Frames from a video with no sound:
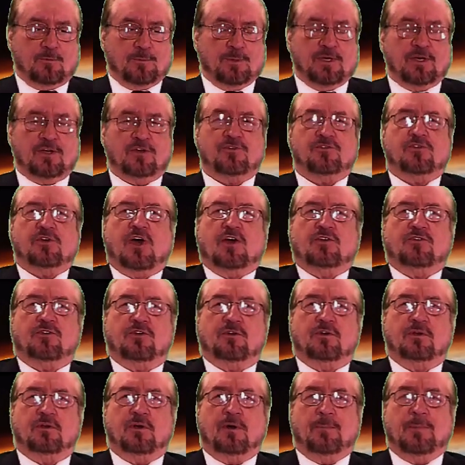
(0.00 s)
bit of
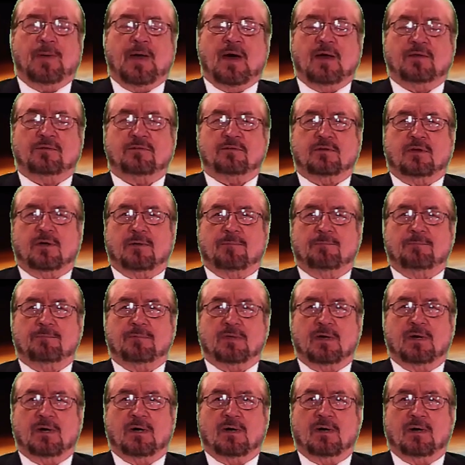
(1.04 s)
discussion about um,
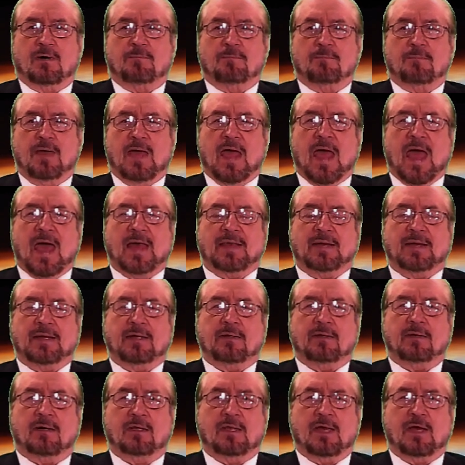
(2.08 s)
uh,
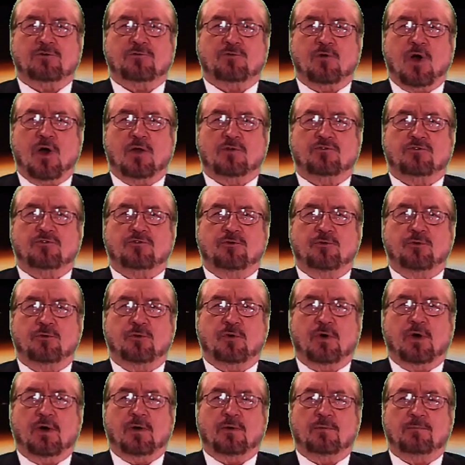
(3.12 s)
adding electrons
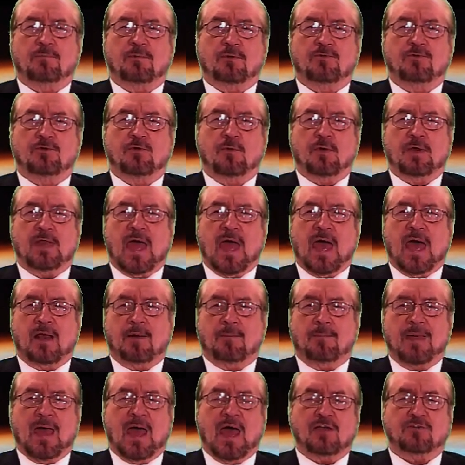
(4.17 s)
to uh, to an
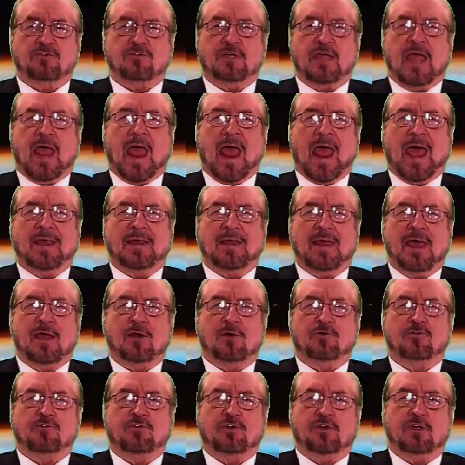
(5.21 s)
atom actually add
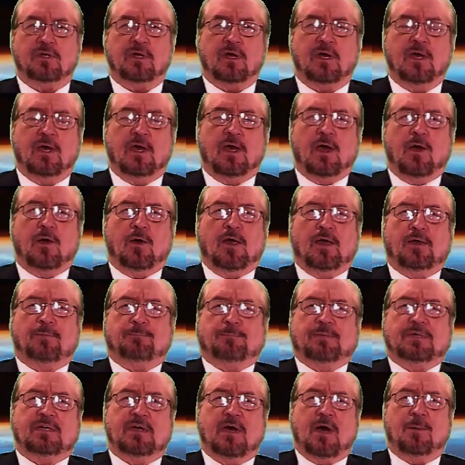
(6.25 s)
energy. It
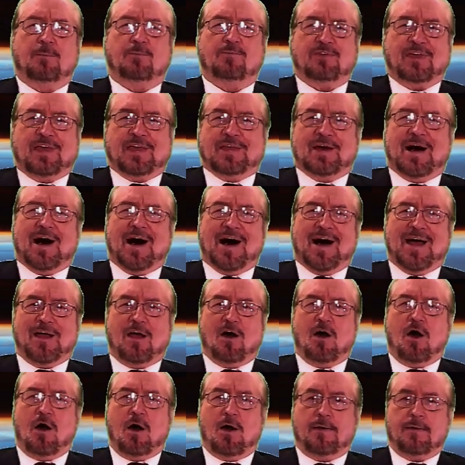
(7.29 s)
becomes an
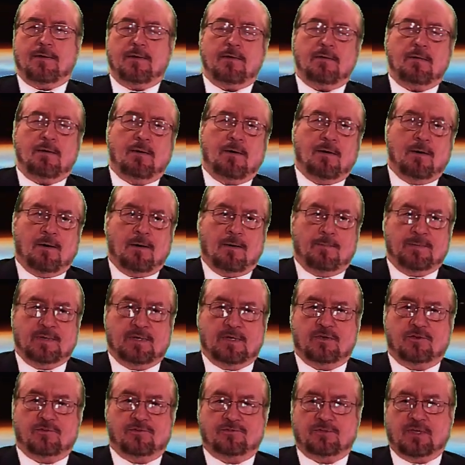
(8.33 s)
ion, uh,
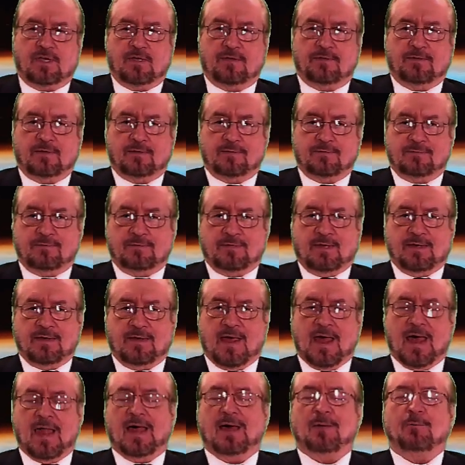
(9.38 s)
meaning to say that, that
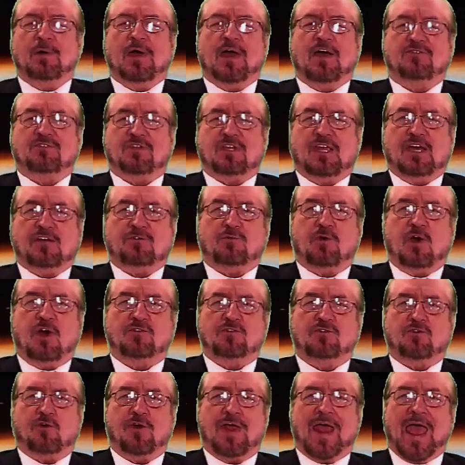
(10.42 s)
um, as
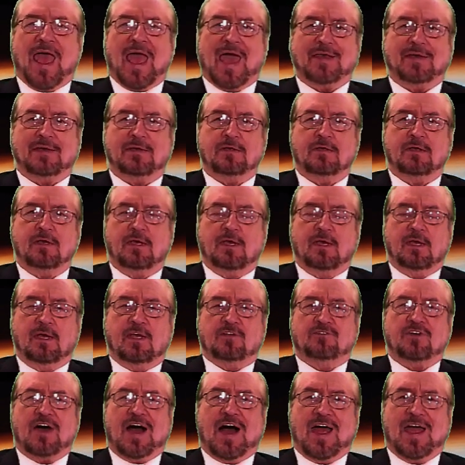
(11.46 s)
electrons are added,
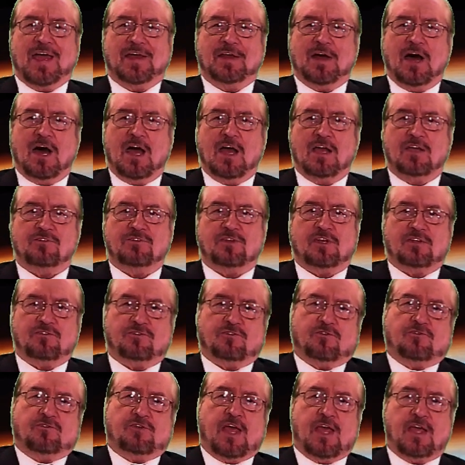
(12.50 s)
it's ionized, and
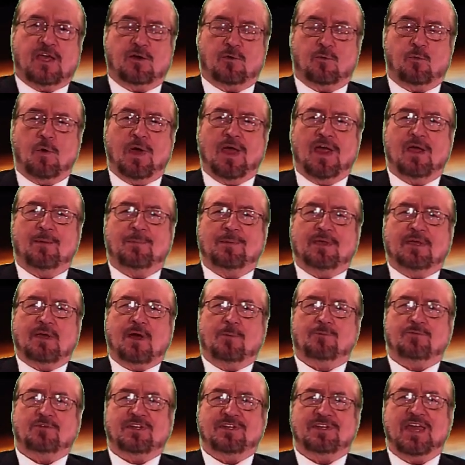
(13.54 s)
as taken away, it
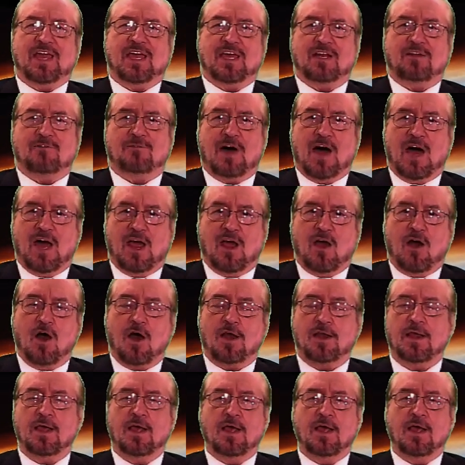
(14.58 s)
becomes a negative ion.